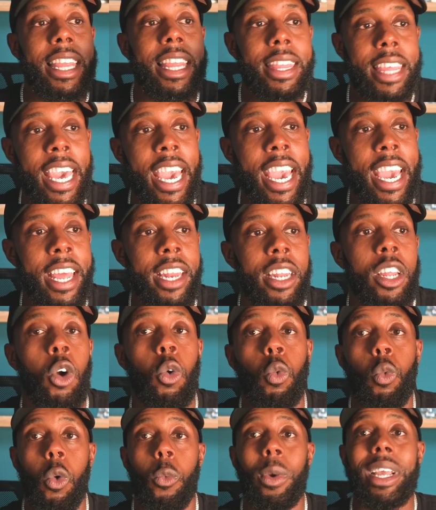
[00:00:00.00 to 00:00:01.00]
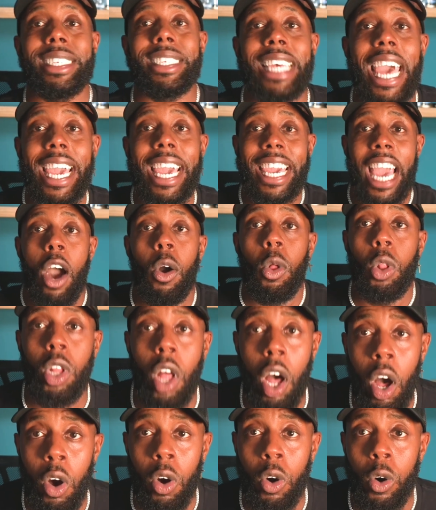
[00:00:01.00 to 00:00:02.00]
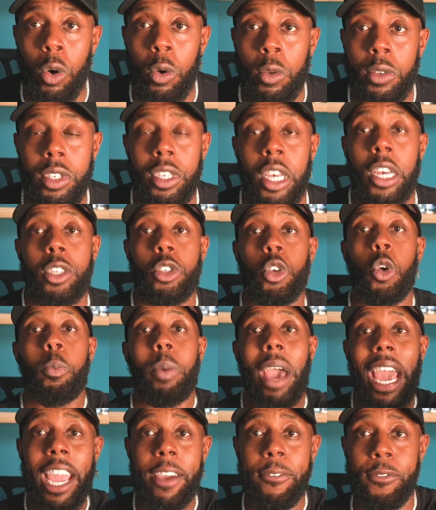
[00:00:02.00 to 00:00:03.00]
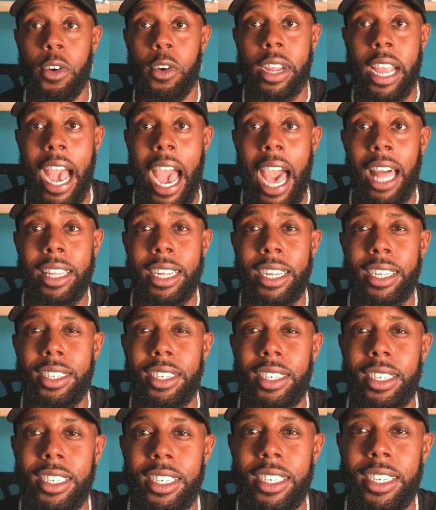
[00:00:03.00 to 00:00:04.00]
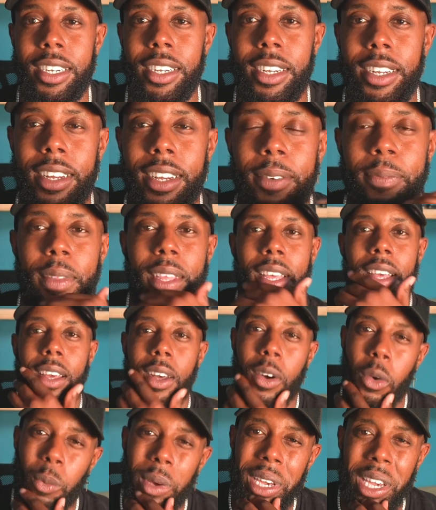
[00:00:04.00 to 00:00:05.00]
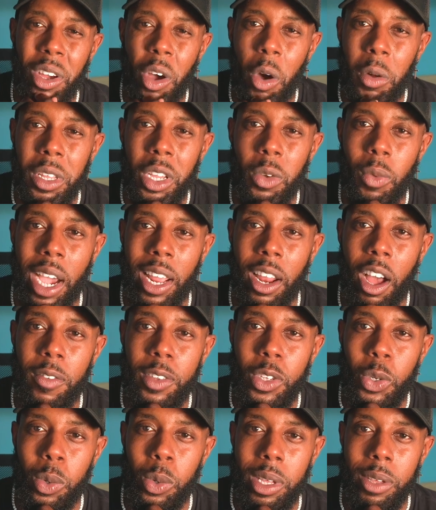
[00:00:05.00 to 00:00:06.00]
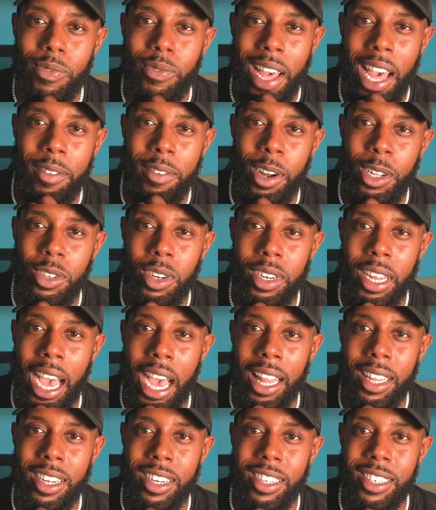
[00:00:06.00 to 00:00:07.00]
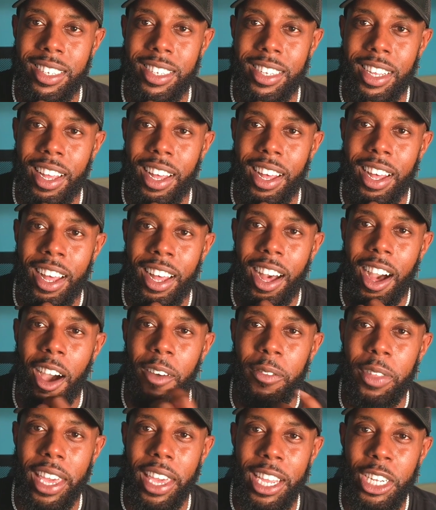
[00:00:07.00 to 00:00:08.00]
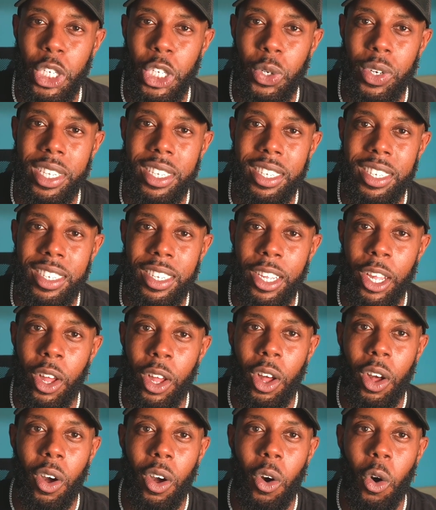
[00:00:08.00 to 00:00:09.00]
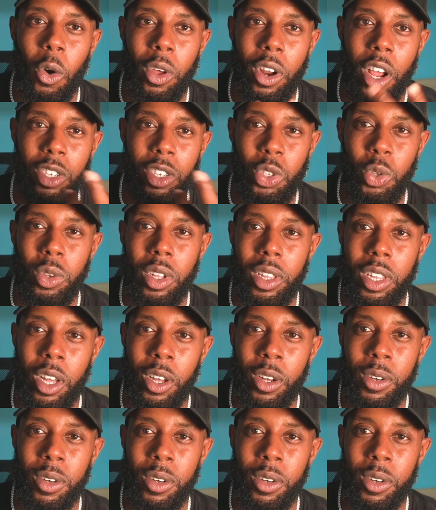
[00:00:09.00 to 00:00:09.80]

And then when we take out loans to pay for college, we can only write off $2,500 of the interest on our student